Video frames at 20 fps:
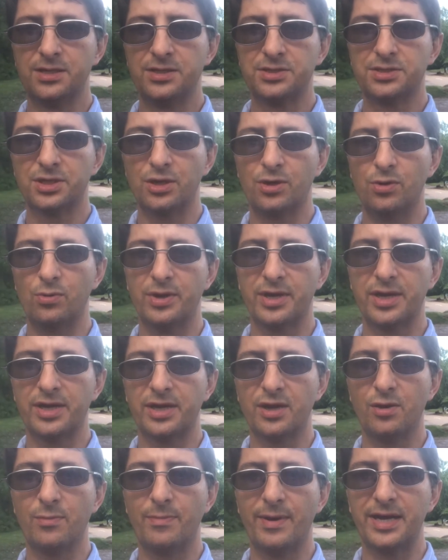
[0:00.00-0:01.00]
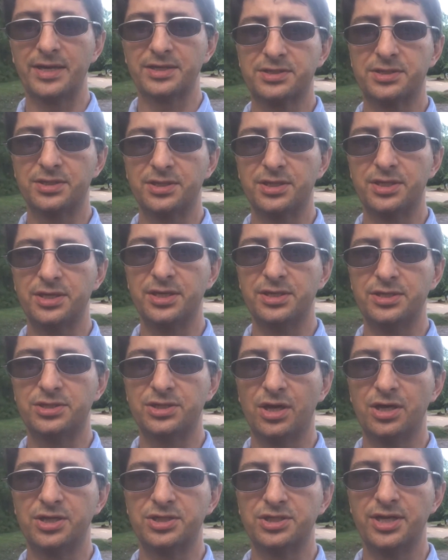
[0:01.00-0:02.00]
So we're going to go back to the
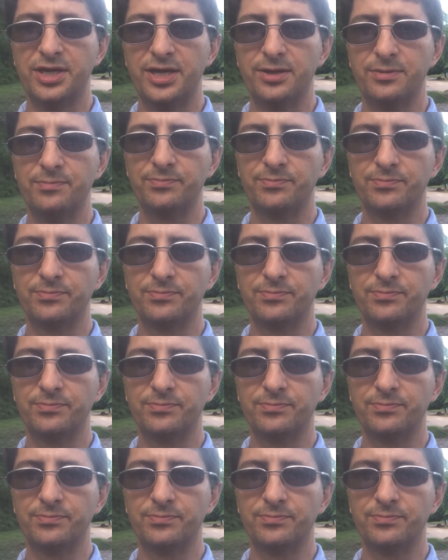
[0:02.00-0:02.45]
charger now.